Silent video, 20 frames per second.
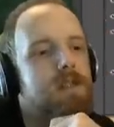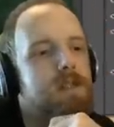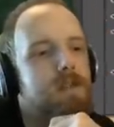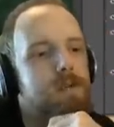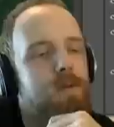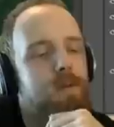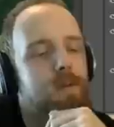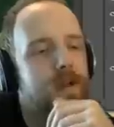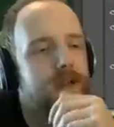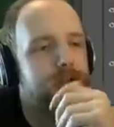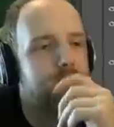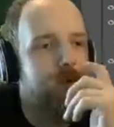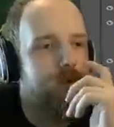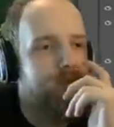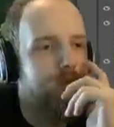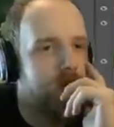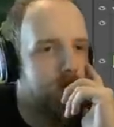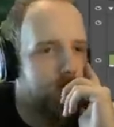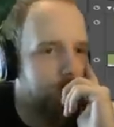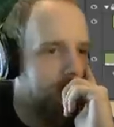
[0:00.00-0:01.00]
What makes more
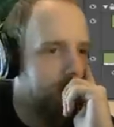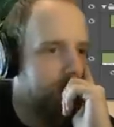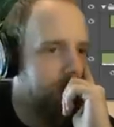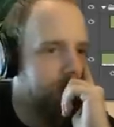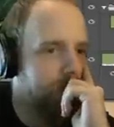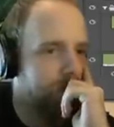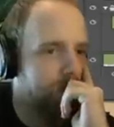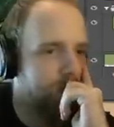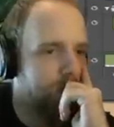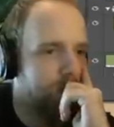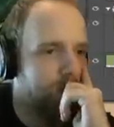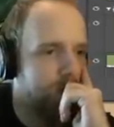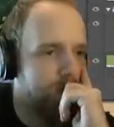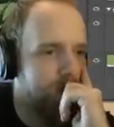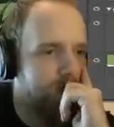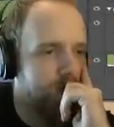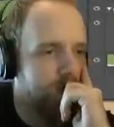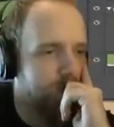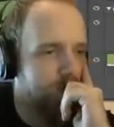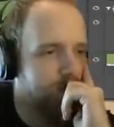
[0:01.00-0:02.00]
sense, mountains or
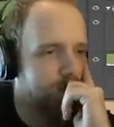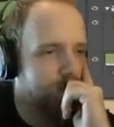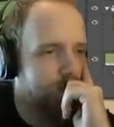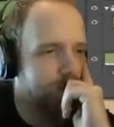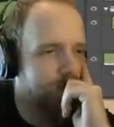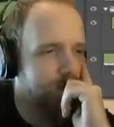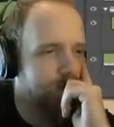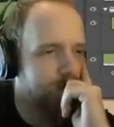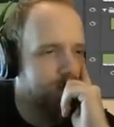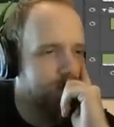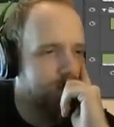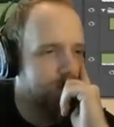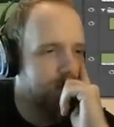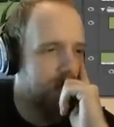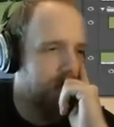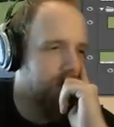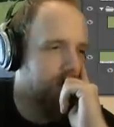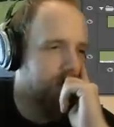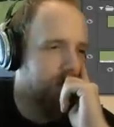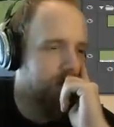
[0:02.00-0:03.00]
woods?
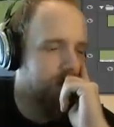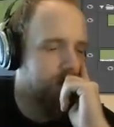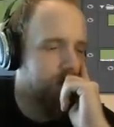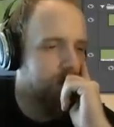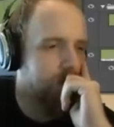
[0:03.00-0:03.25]
Mountains.